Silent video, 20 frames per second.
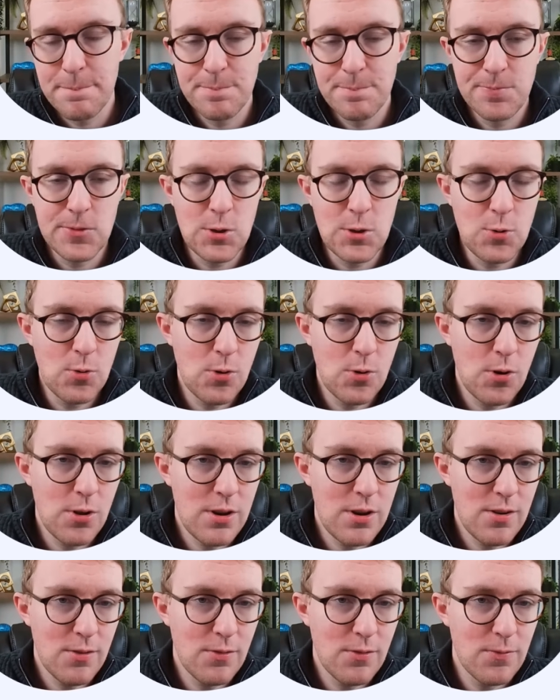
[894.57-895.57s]
you could
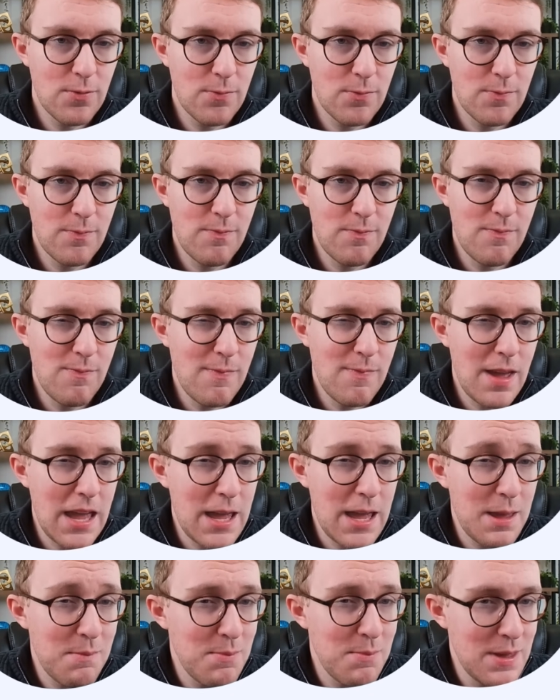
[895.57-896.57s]
have
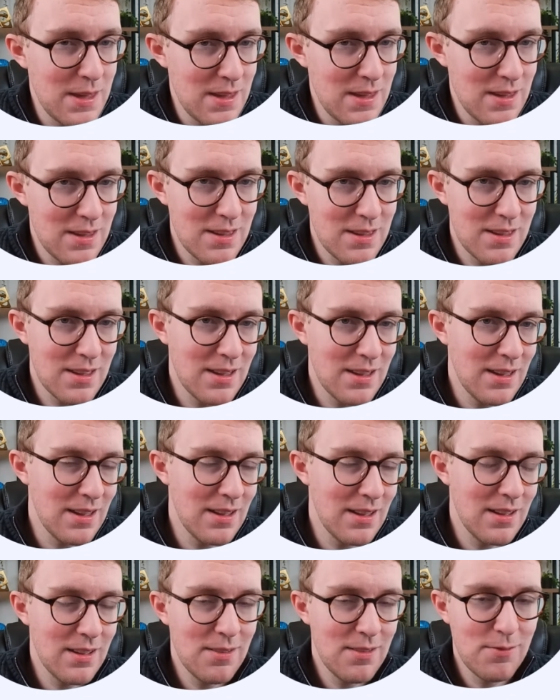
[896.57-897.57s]
maybe
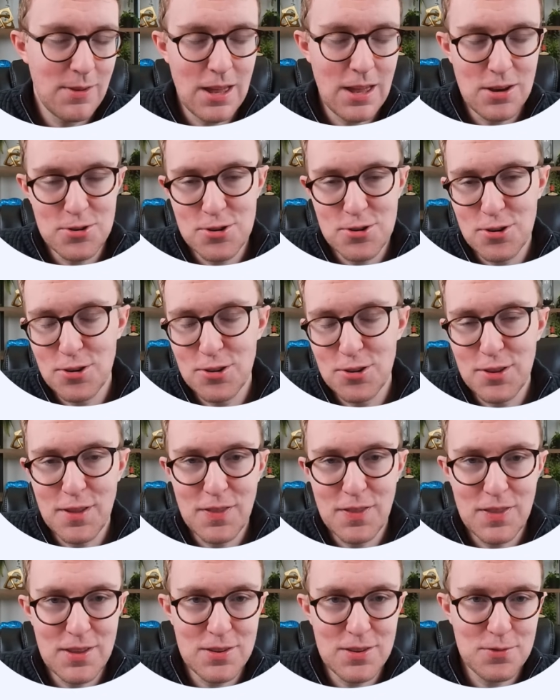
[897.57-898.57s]
ventured
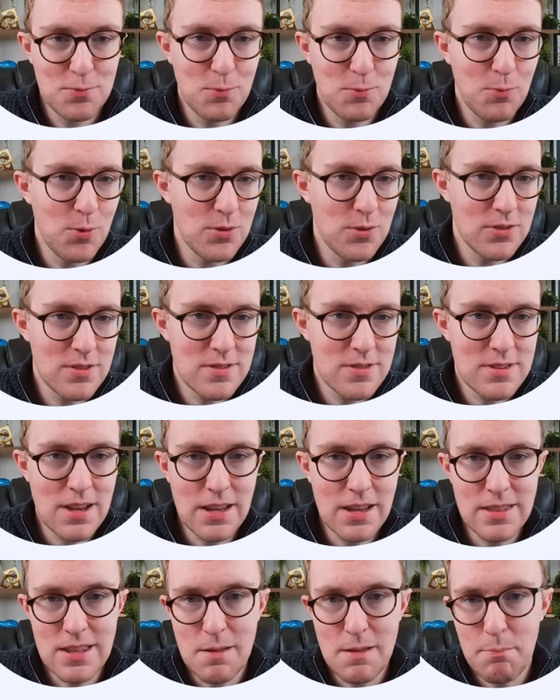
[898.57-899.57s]
that this was a
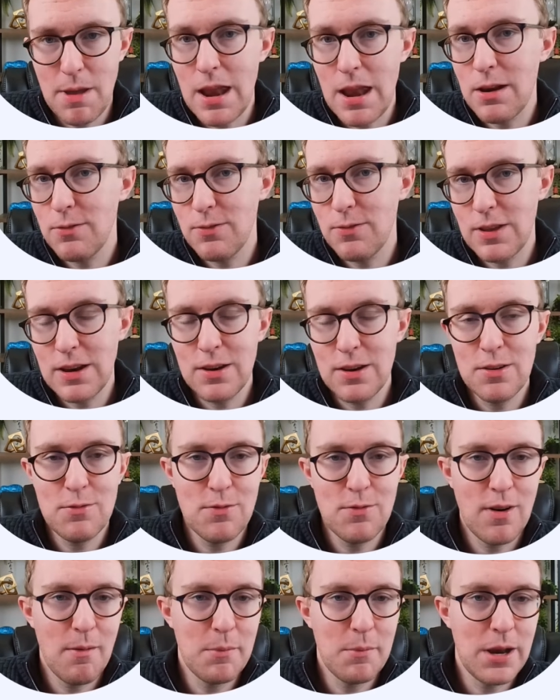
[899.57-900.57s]
site that benefited
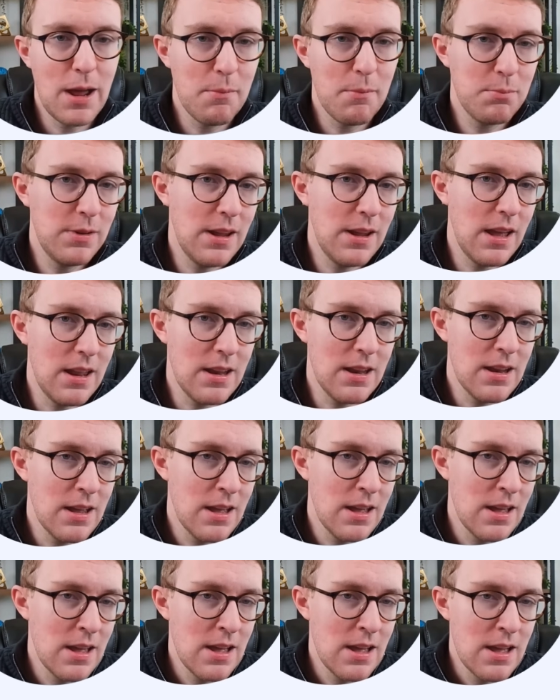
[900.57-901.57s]
from an update.
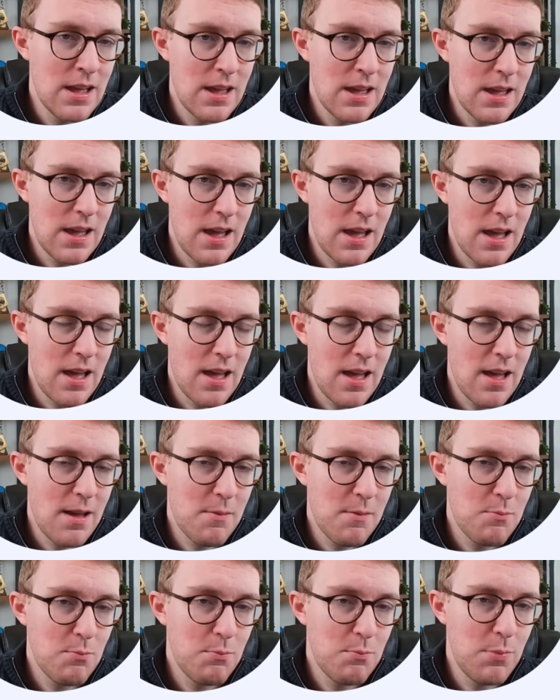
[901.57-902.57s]

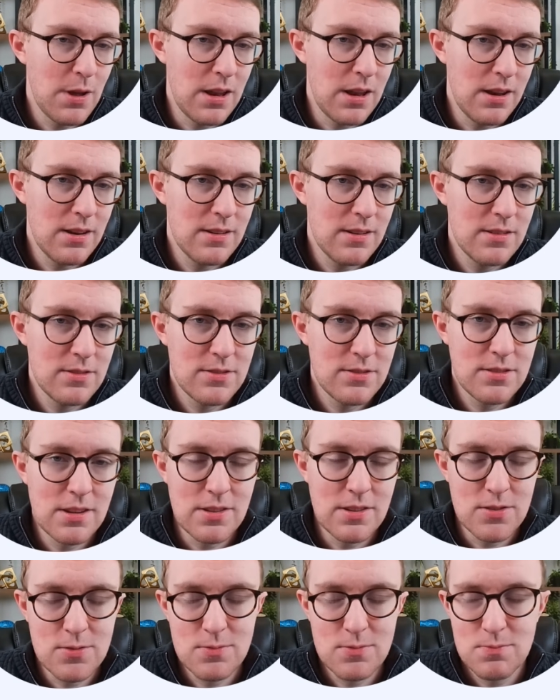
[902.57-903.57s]
But
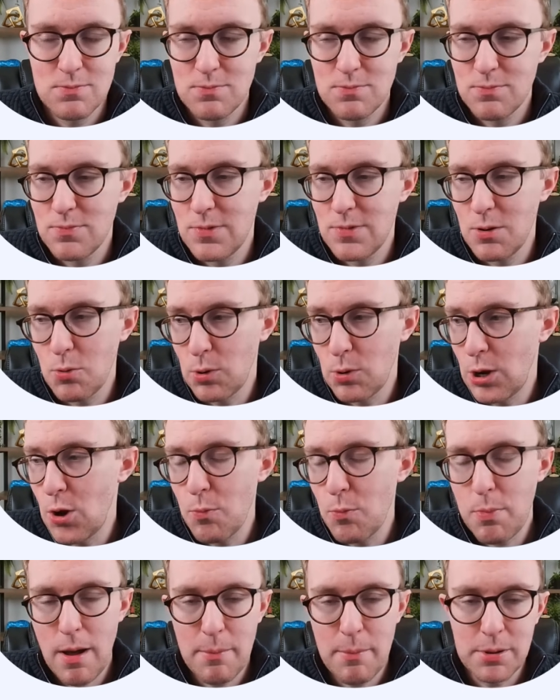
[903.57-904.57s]
since there were no
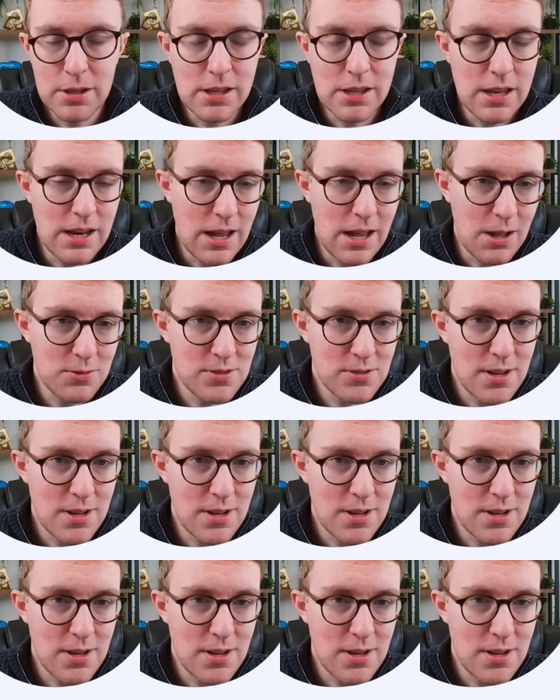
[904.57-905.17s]
publicly announced